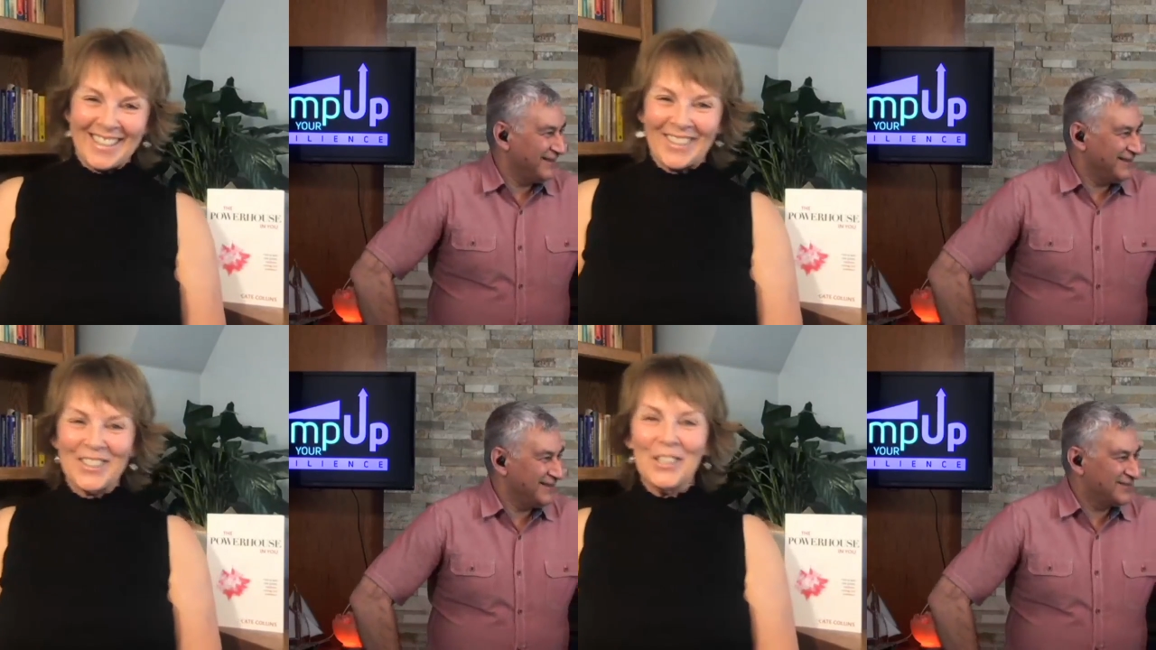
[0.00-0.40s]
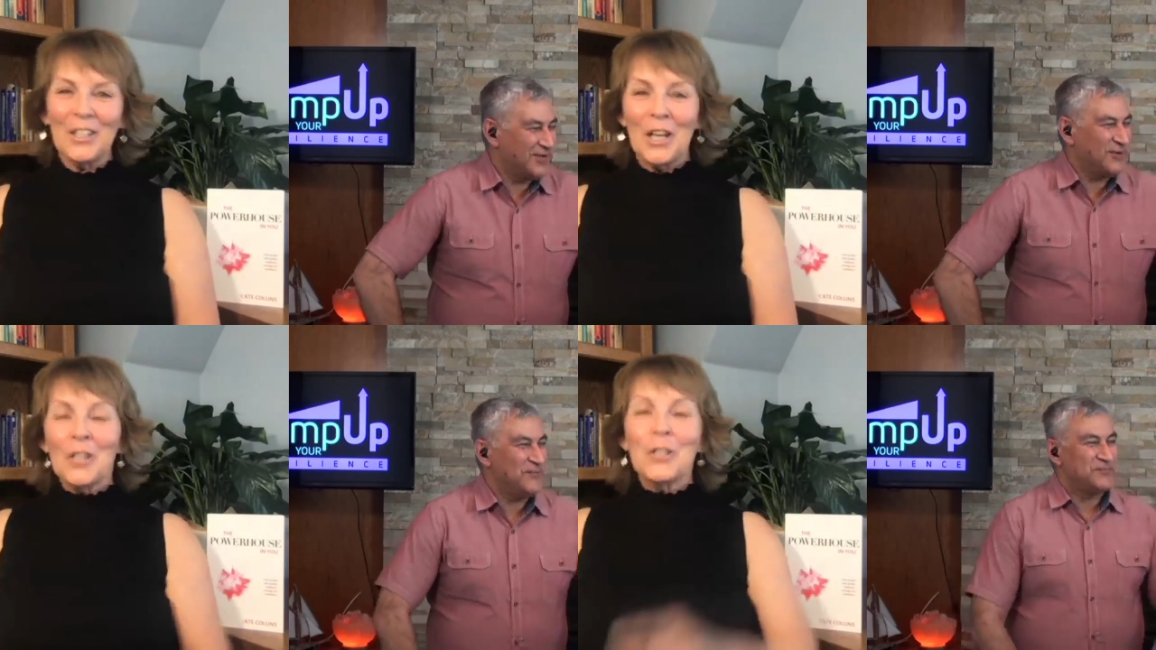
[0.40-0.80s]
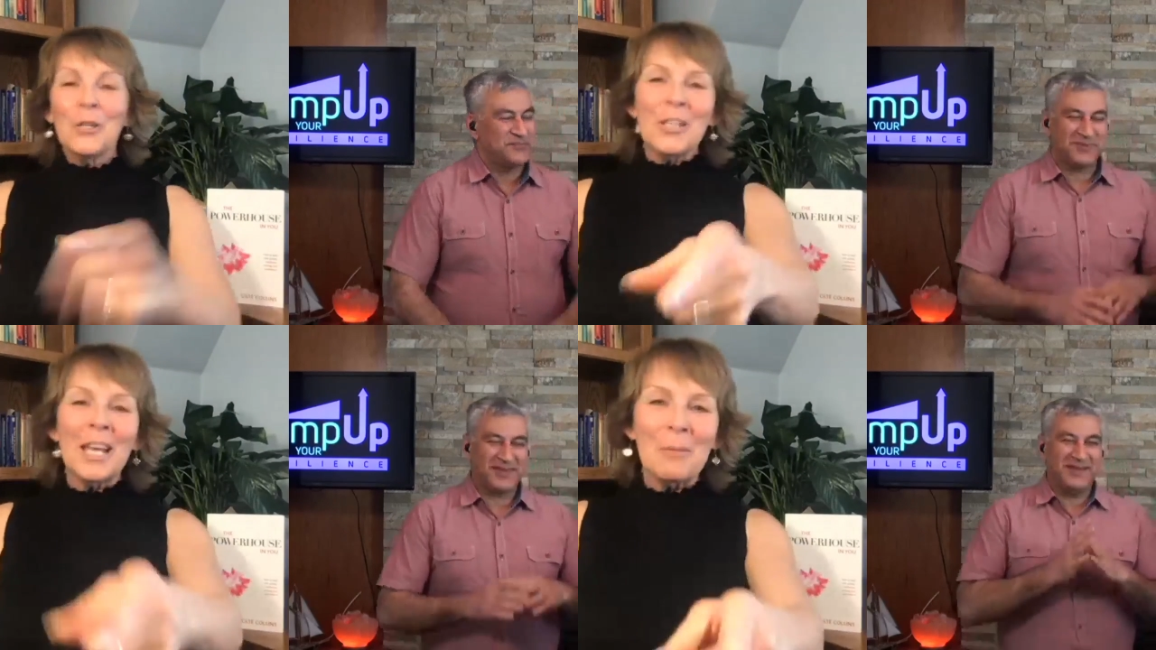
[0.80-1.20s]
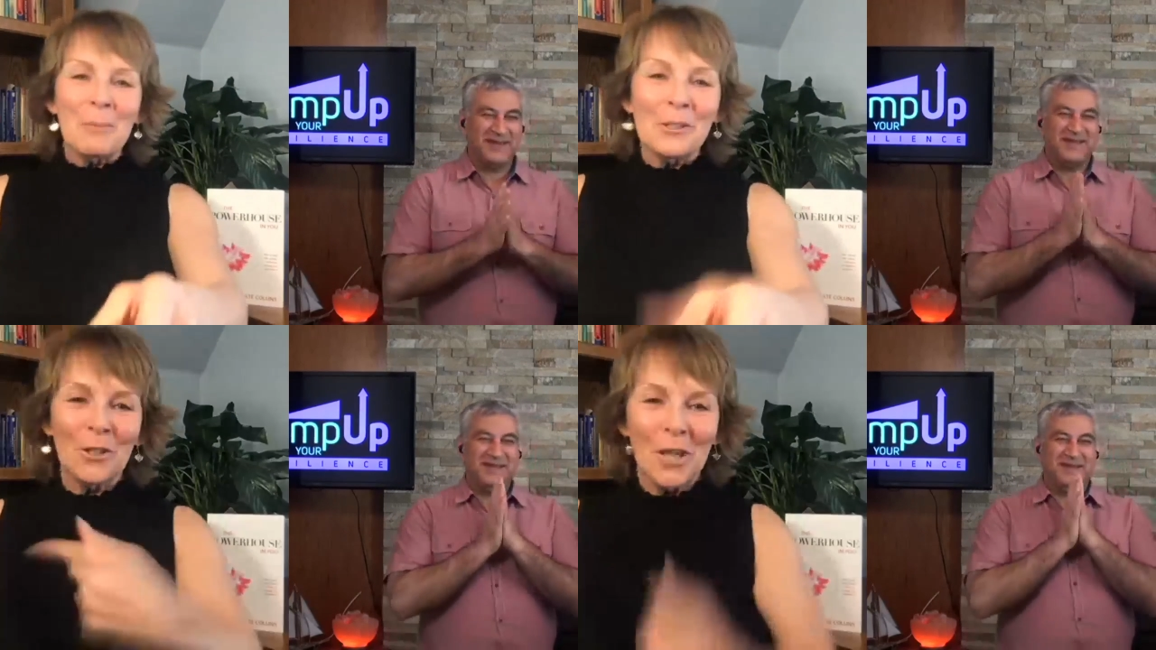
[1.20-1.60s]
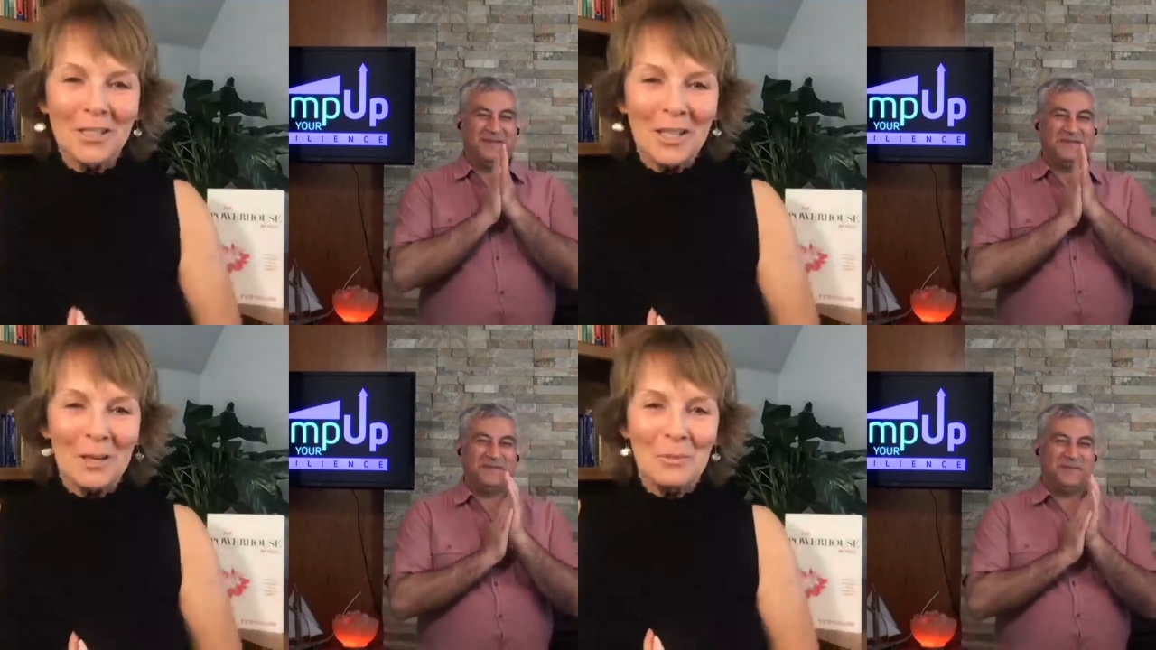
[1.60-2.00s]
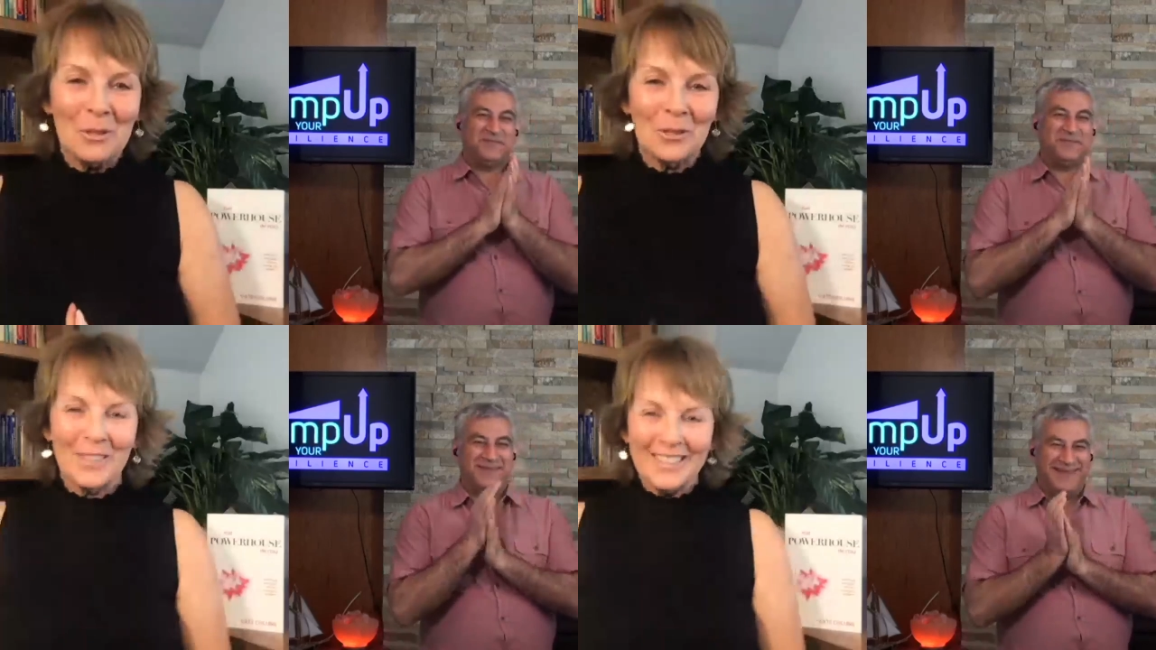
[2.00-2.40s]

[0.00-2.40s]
Speaker 1: Sounds good. So, you take a picture and I'll take a picture.